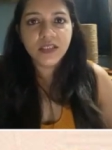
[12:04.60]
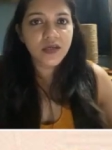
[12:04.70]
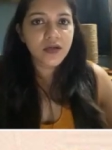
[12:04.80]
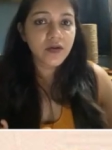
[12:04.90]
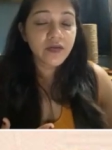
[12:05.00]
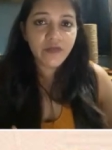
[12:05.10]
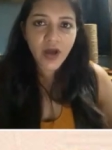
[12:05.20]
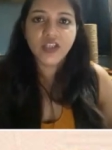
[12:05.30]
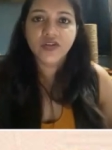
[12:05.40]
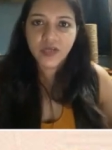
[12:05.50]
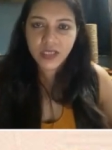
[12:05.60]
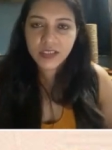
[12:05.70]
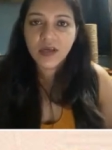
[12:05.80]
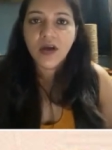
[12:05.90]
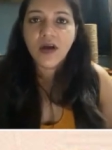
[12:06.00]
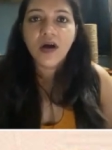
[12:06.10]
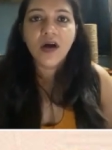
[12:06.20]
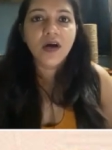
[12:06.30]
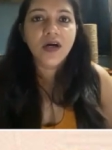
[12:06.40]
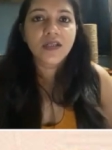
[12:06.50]
uh, functionaries
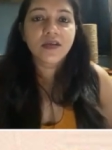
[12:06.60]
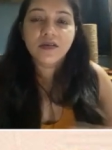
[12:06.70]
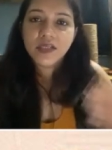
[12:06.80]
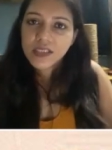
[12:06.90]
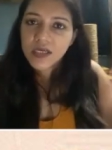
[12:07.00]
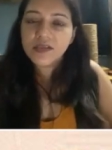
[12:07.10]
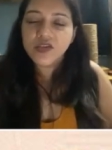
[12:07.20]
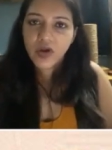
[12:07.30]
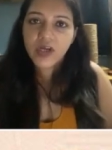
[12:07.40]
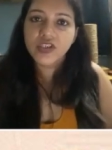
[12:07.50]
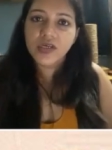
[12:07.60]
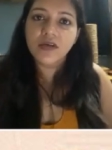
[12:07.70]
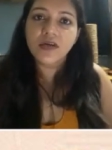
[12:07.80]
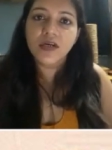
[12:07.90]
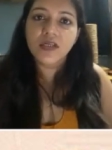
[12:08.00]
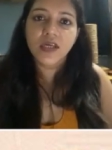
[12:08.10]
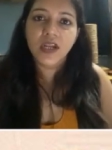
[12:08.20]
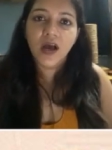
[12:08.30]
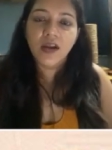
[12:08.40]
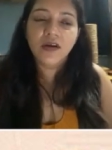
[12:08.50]
there is a structure there
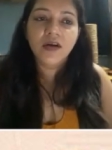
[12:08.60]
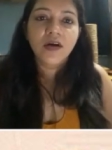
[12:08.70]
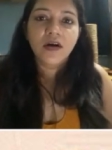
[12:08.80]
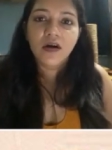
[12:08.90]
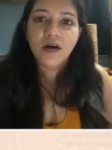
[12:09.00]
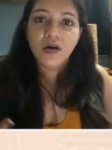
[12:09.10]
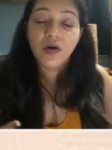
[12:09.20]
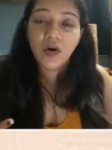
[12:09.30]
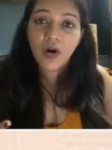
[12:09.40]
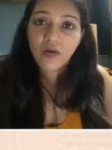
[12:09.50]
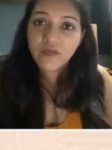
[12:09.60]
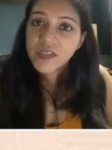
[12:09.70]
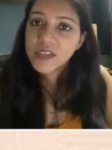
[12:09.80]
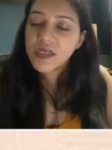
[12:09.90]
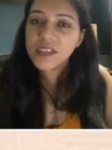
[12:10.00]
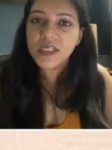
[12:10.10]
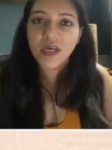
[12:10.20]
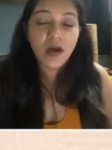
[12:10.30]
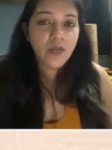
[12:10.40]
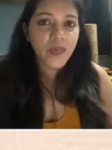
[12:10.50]
are officers,
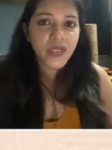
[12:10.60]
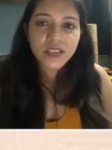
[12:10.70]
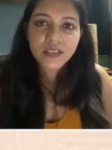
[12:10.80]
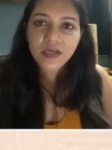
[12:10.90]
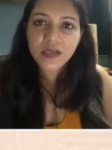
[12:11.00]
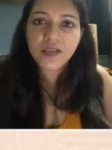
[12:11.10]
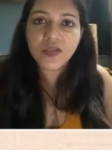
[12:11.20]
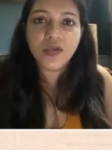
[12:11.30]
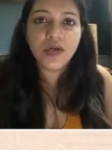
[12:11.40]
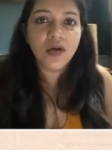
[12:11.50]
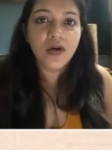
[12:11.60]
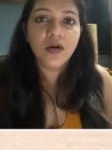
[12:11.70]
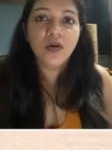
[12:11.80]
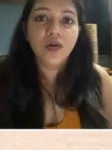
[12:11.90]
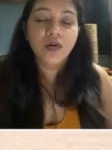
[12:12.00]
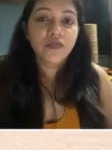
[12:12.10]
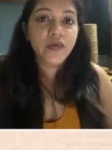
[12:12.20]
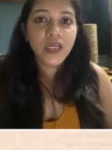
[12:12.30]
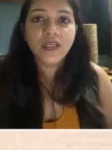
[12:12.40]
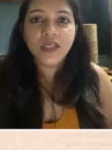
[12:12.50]
there are ministers. Uh,
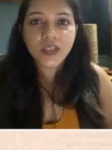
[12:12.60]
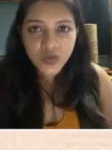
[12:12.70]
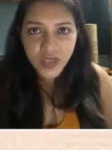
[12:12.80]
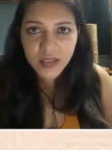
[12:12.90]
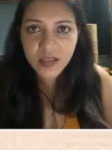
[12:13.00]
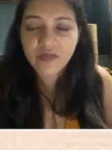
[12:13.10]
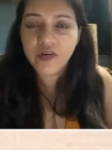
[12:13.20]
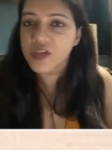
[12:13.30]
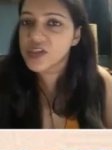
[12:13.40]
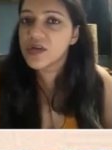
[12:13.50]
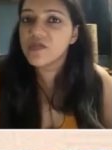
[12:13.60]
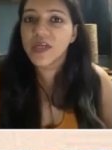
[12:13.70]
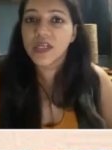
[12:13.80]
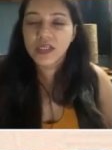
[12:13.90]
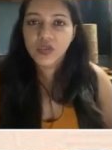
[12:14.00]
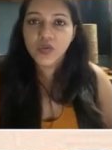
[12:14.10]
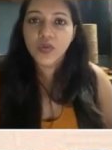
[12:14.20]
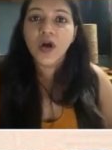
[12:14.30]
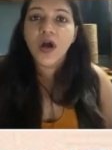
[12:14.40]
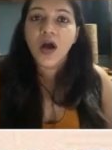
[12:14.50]
we need to take their version. We need
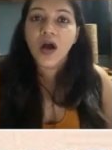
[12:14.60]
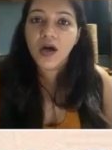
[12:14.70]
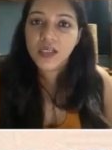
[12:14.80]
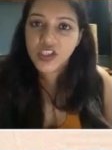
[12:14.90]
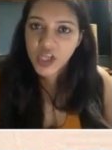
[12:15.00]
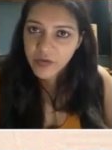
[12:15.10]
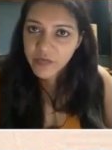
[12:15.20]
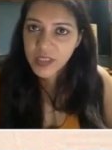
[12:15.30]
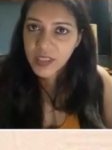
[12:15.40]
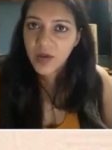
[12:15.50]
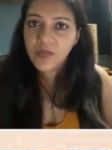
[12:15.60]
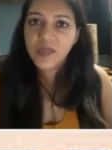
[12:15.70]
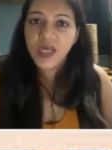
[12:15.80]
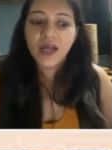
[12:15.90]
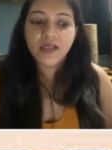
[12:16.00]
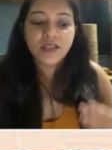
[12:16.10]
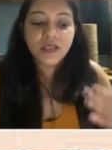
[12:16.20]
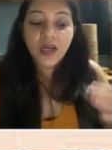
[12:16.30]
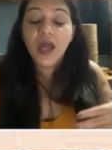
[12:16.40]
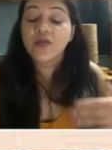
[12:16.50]
to uh, check with them that,
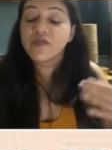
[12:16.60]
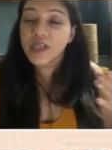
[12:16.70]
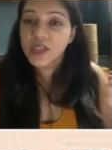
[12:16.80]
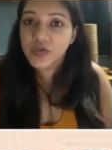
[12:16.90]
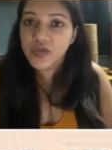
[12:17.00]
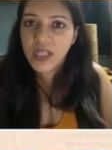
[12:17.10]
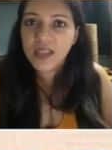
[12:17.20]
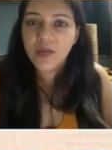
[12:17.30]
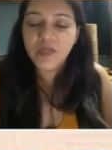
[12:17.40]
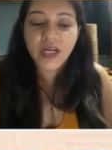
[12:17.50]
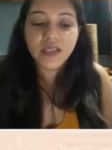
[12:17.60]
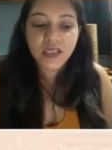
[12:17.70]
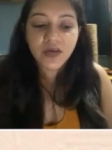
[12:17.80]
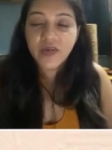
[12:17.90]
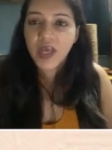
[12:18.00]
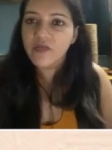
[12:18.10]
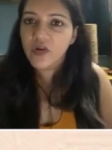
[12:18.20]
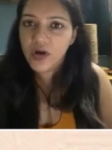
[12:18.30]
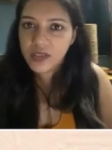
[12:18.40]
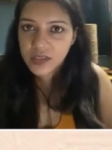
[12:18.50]
and, and we need to tell them that, see, we have
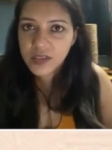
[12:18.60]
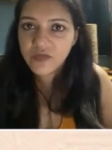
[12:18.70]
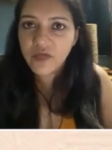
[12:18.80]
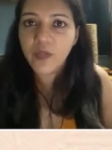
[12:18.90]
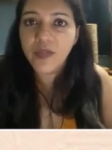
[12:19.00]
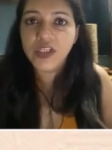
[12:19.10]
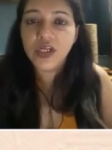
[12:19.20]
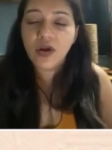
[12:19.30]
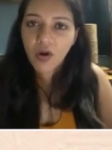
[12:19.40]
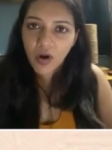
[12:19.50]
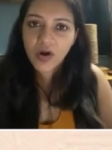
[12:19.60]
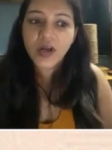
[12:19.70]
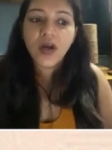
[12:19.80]
got this information, or